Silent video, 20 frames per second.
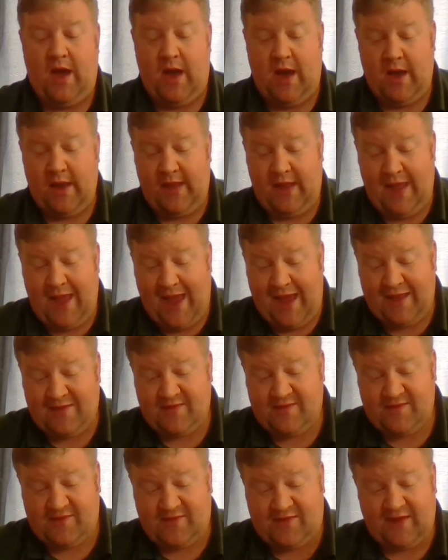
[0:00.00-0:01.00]
He has
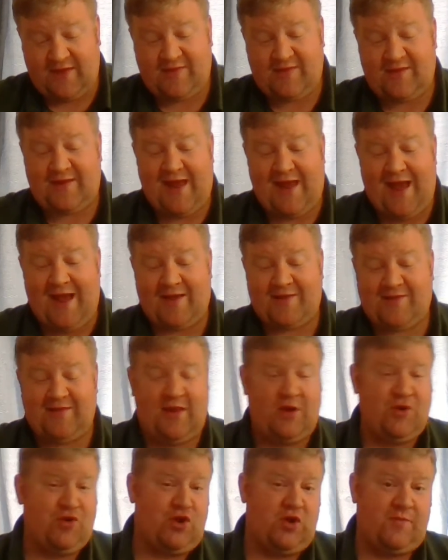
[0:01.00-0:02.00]
6 attacks,
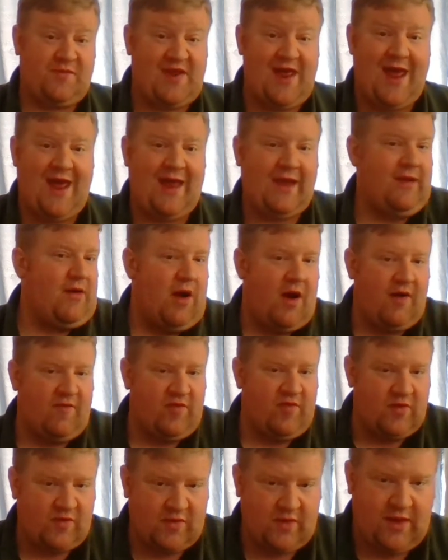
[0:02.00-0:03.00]
leadership 10.
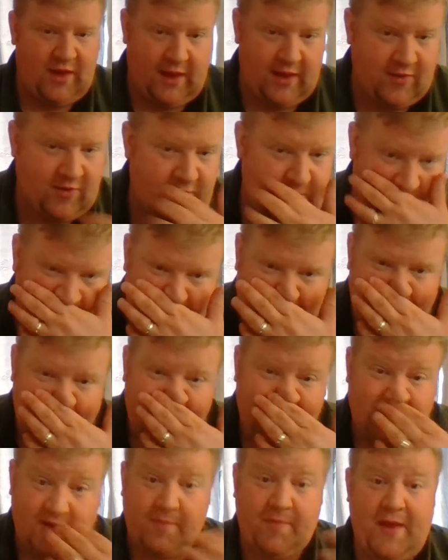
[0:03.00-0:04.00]
Obviously, he's
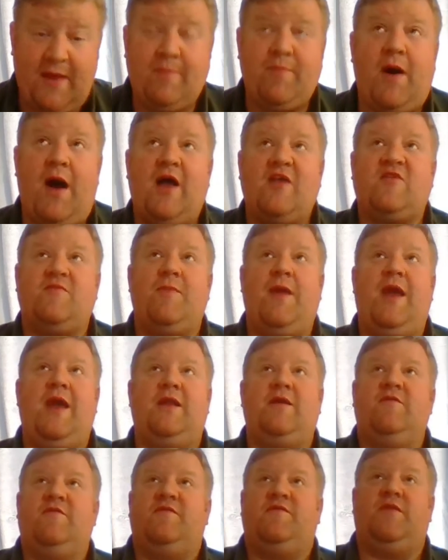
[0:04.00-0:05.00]
the big boss
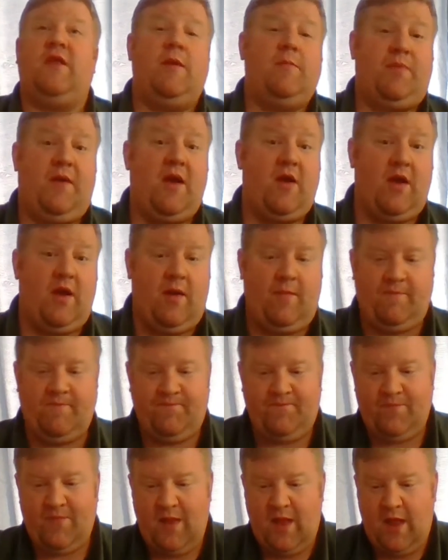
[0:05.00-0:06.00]
man of the Imperium.
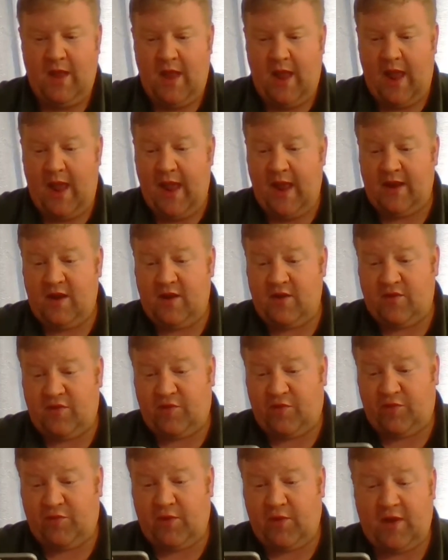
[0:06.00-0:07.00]
And a
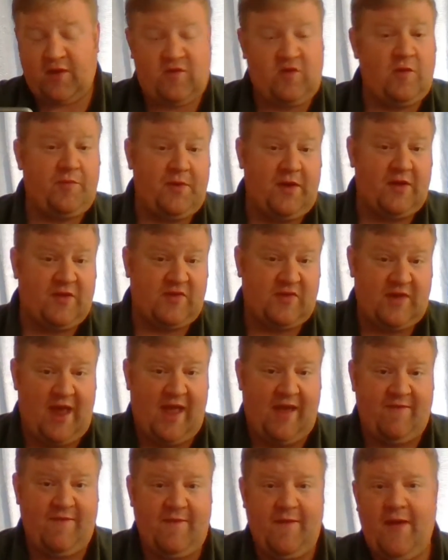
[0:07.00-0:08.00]
2+
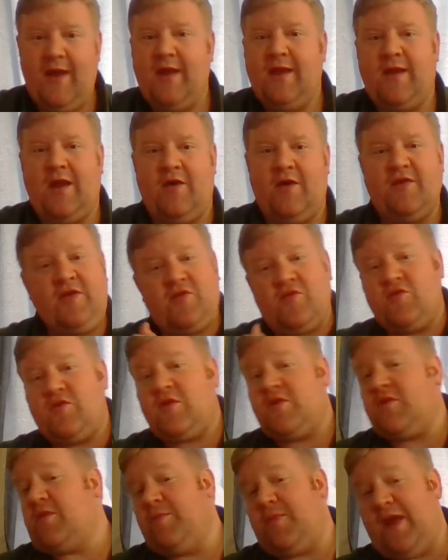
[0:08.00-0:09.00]
save. Now, these are
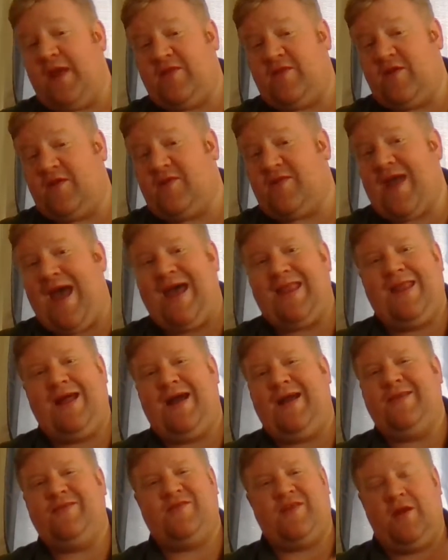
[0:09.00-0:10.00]
just the basic stat
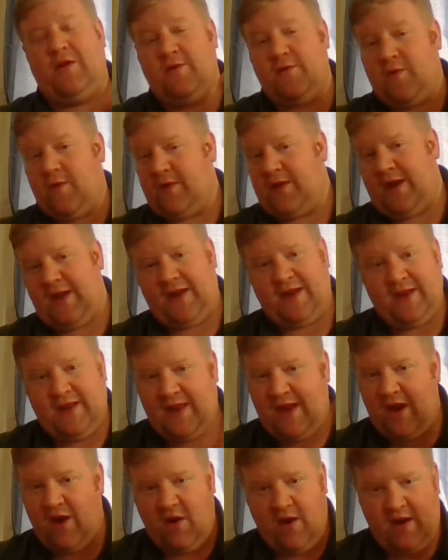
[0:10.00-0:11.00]
lines. They don't go into any of the
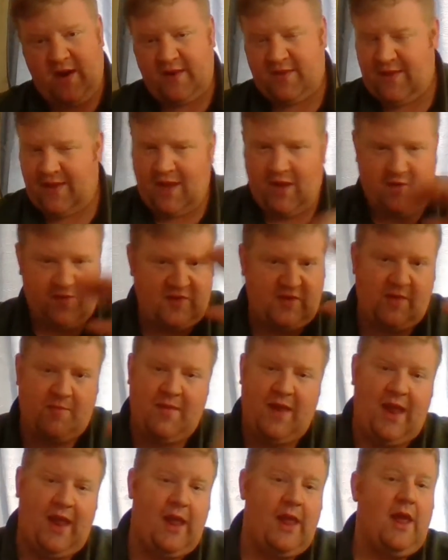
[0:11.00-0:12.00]
gear or anything else that
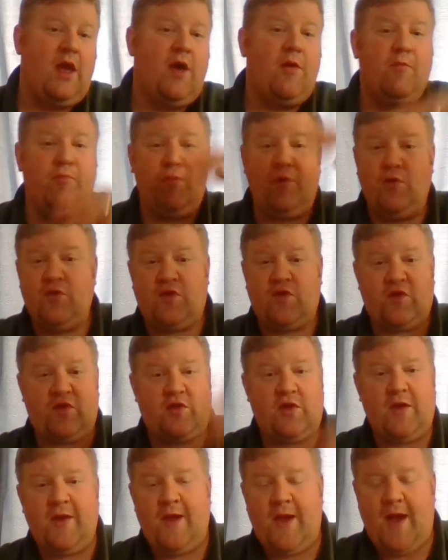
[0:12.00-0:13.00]
may
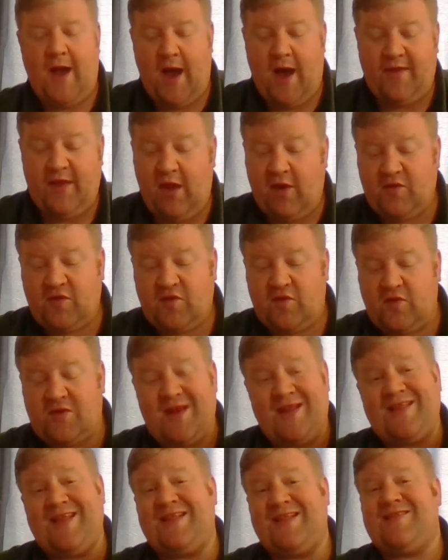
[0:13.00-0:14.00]
boost. They also
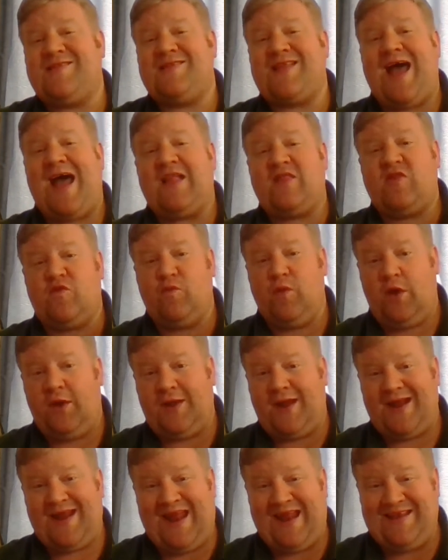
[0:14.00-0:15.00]
said that stats will
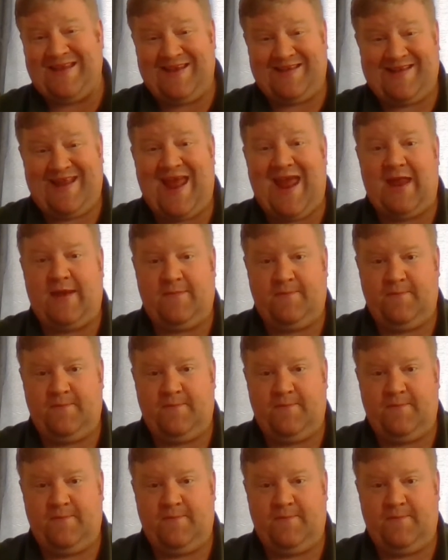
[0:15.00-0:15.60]
not end at 10.